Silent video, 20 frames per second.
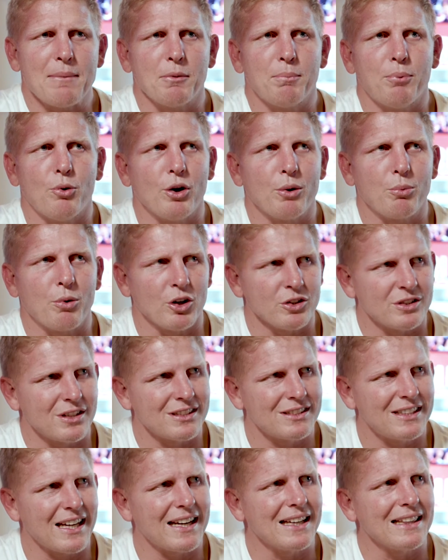a point where it was the
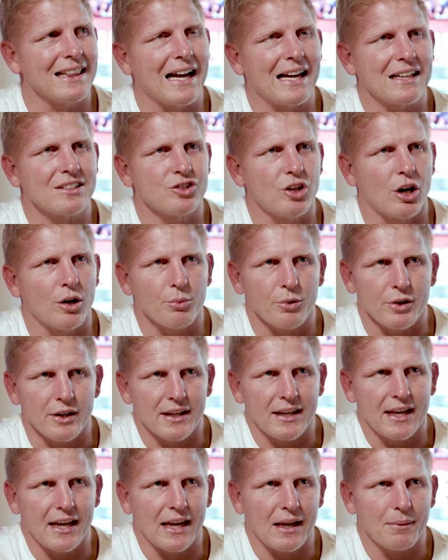second last night we were
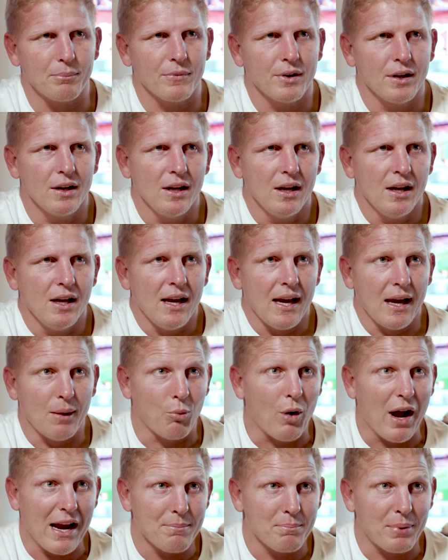in camp,
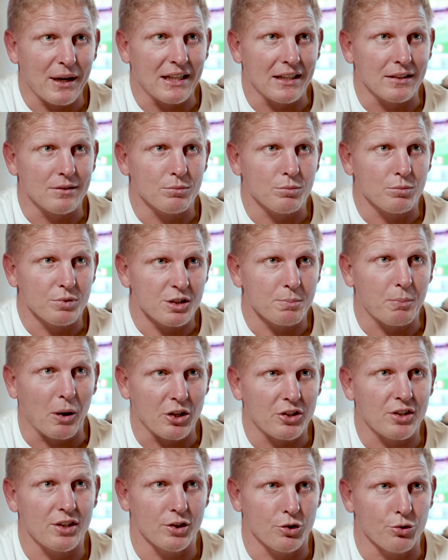and Wayne Bennett
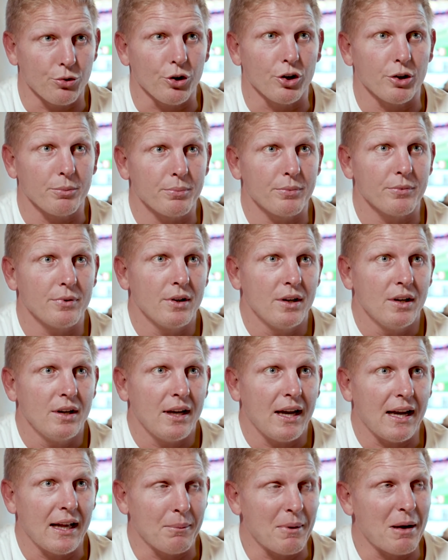spoke to the group.
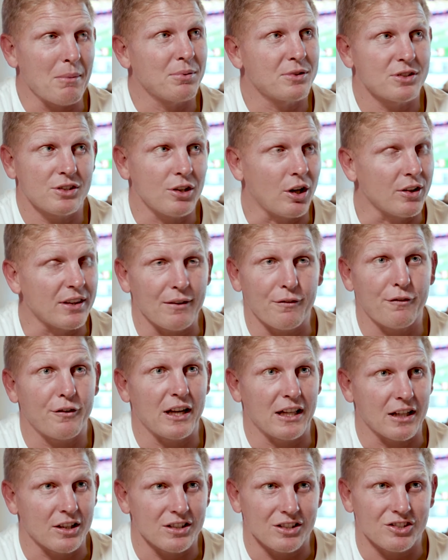And I remember, I'll never
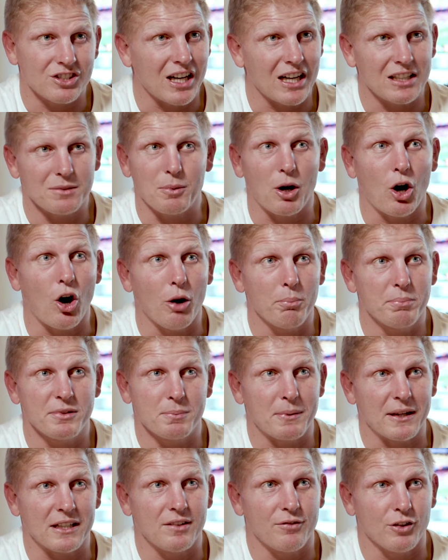forget it because it changed my whole
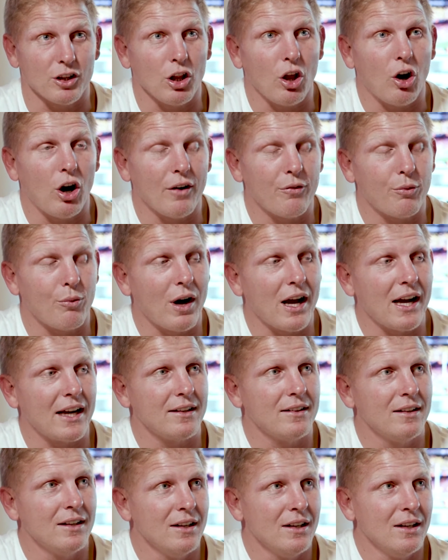perspective on life.
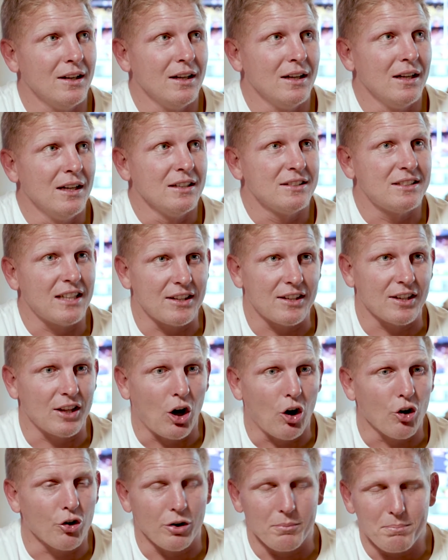Wayne said to the
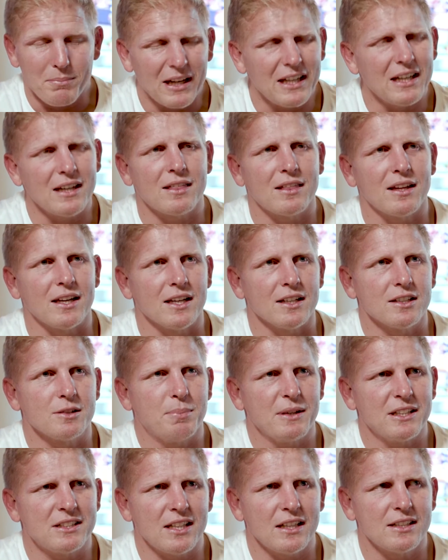whole group many things,
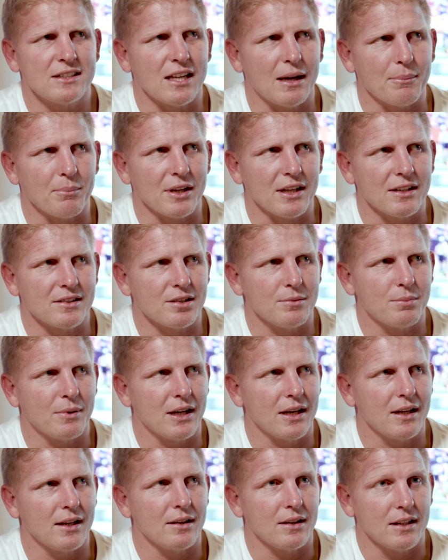but he said something to
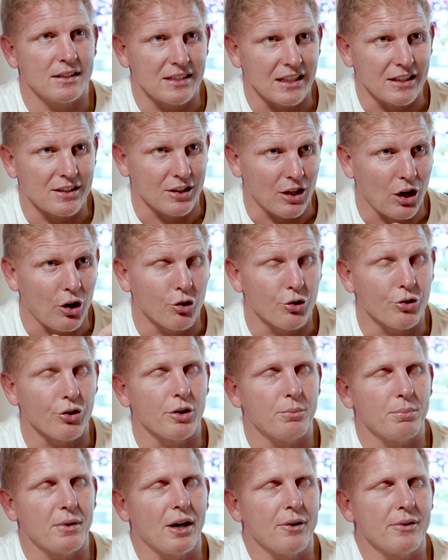me. He said to the whole
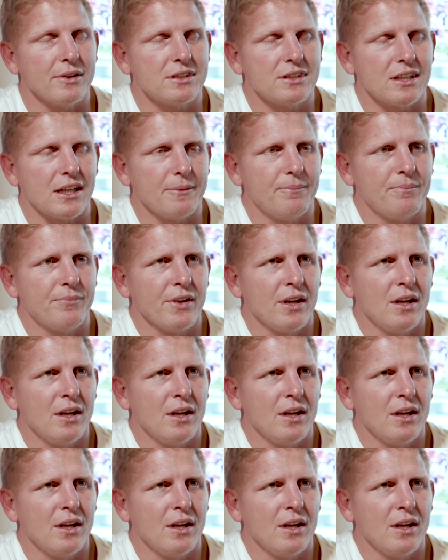group though, he said,